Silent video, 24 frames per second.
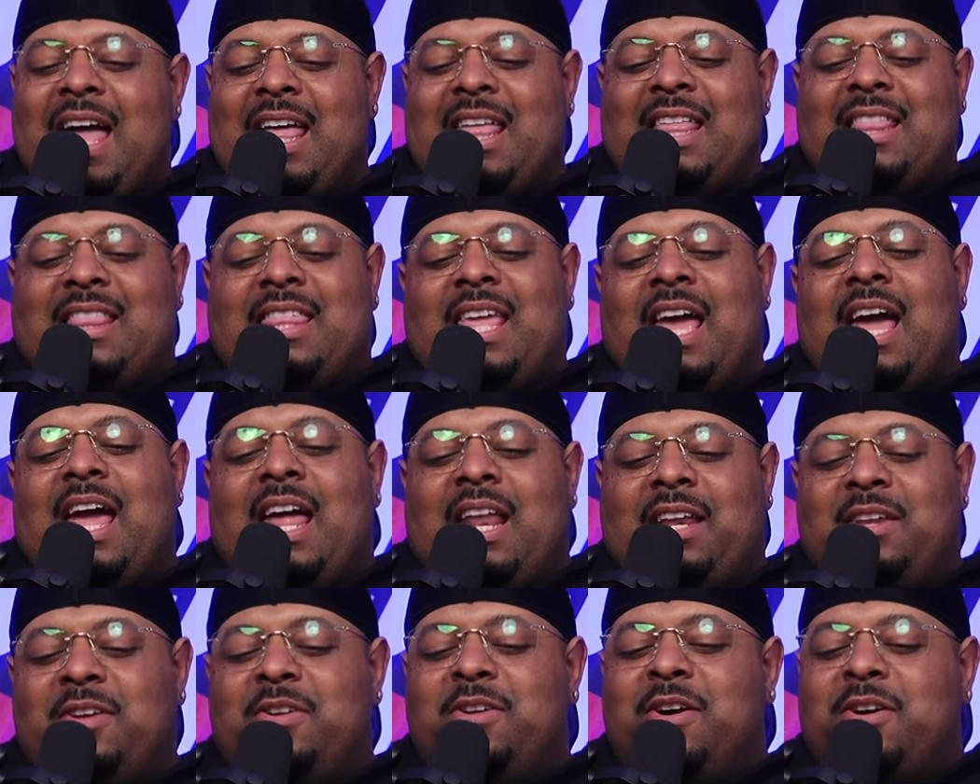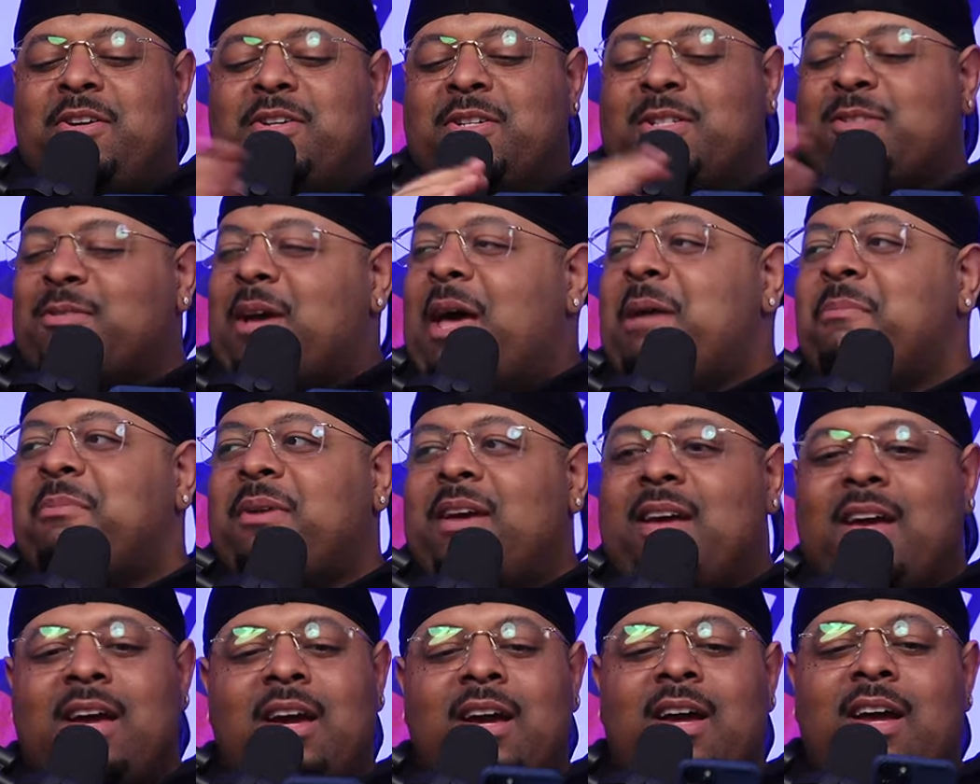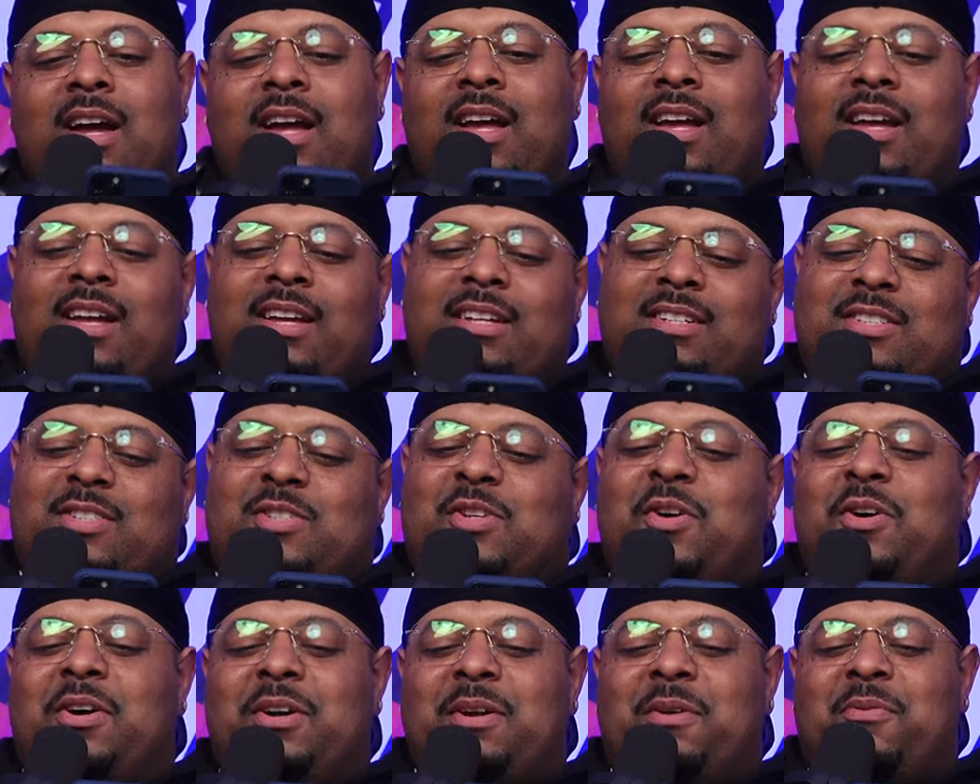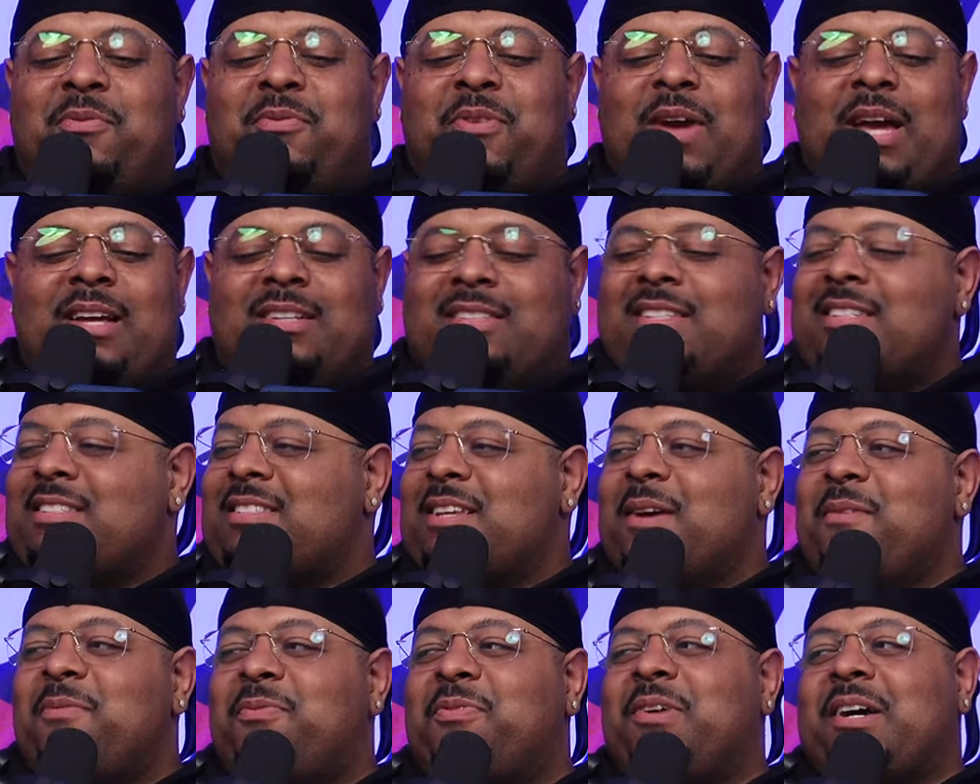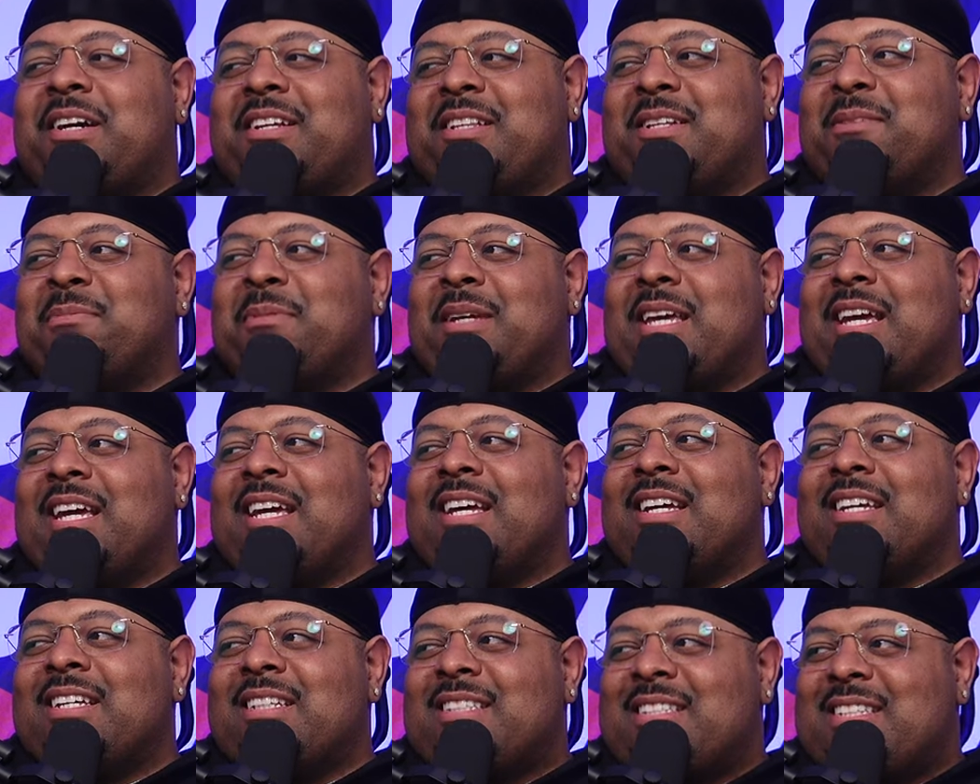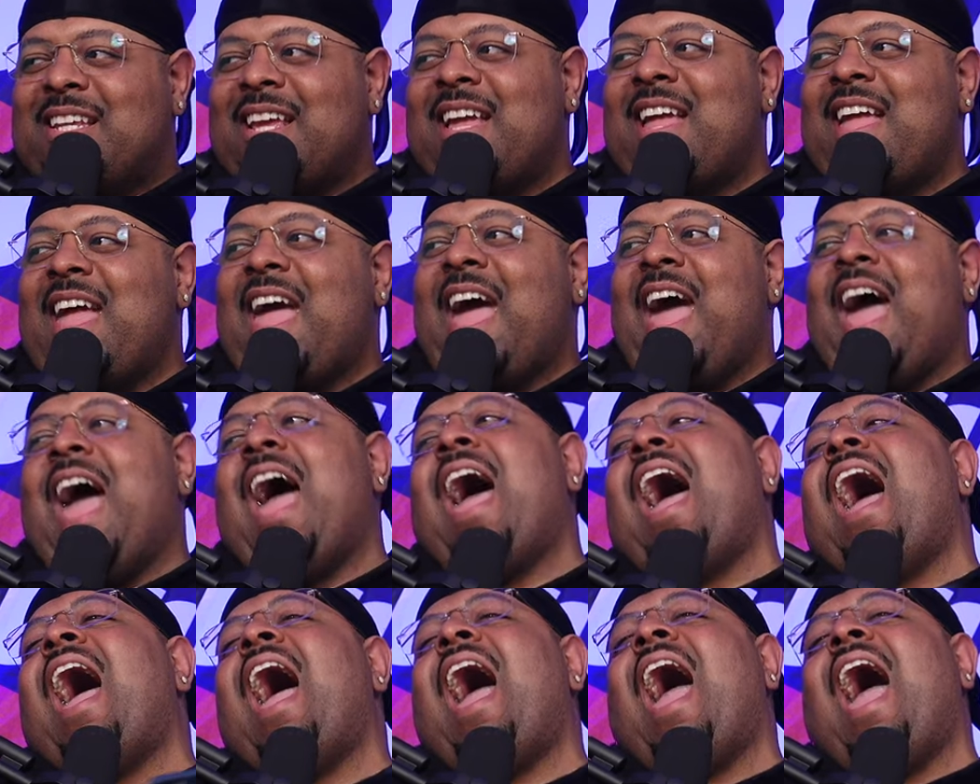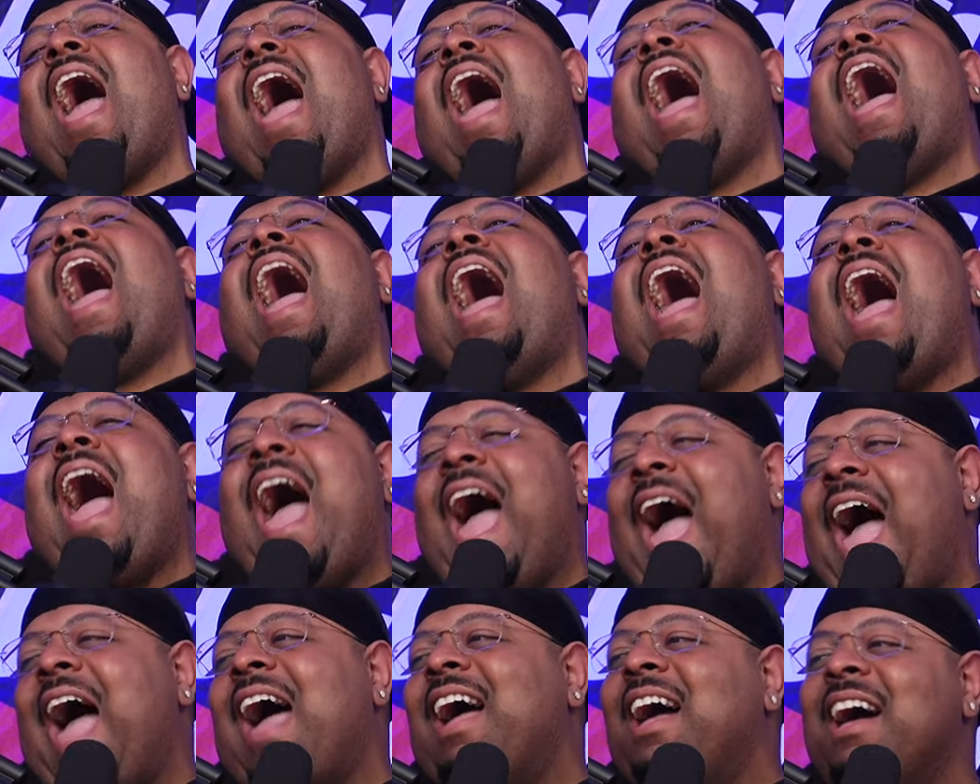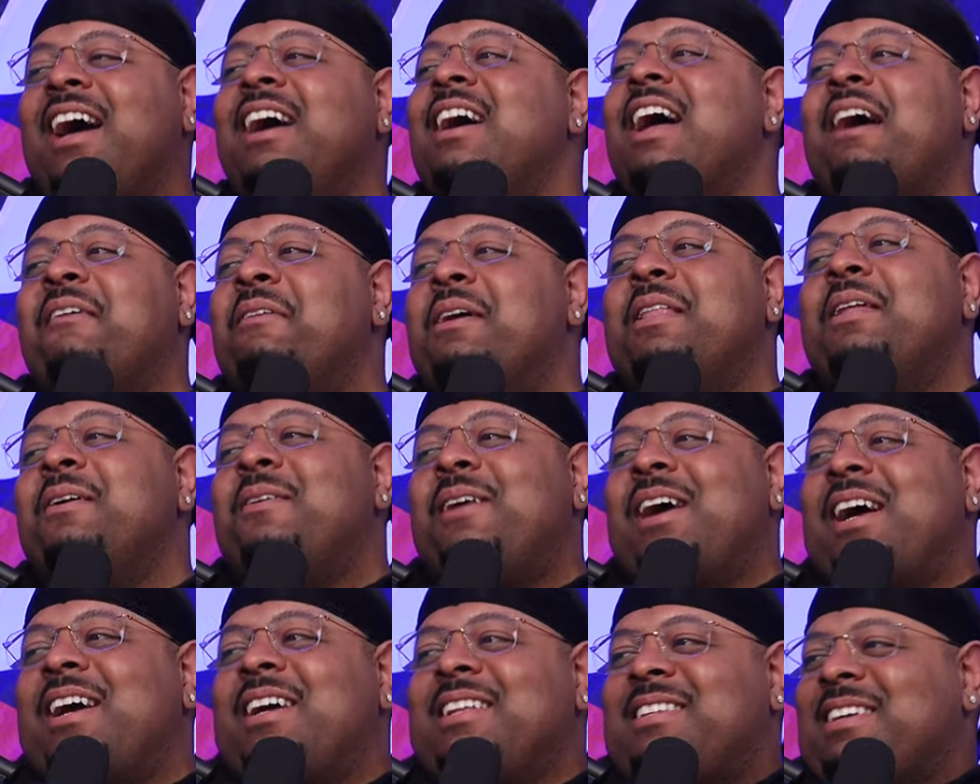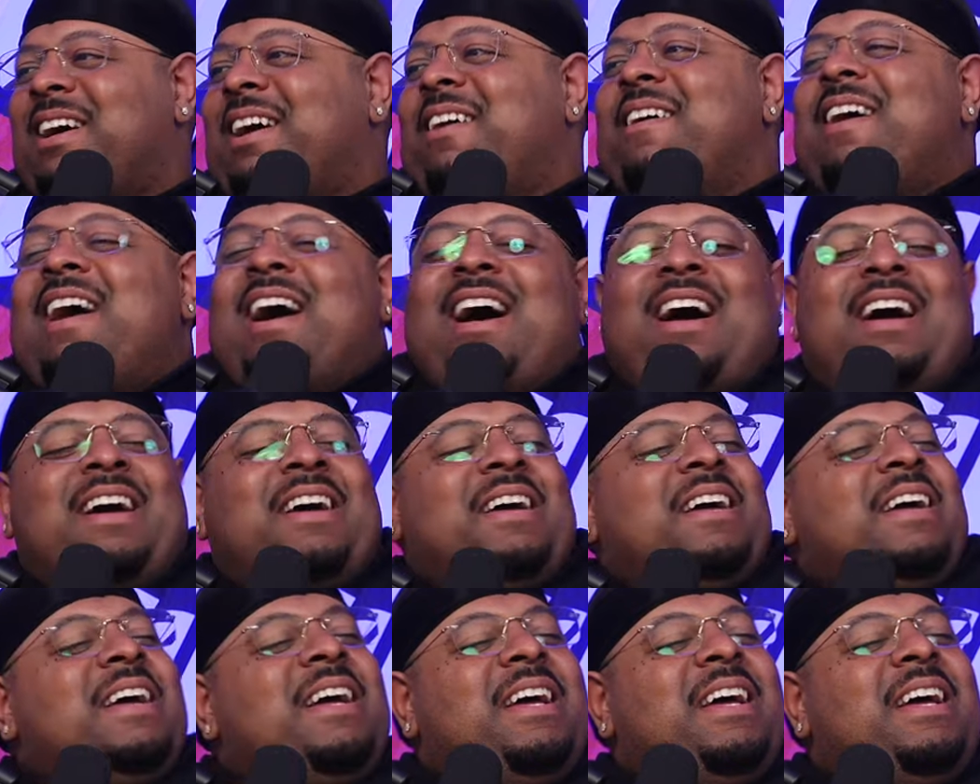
And then, you know, you swipe it, it's Jordan face. He said, fuck them kids. That was the way you talk about.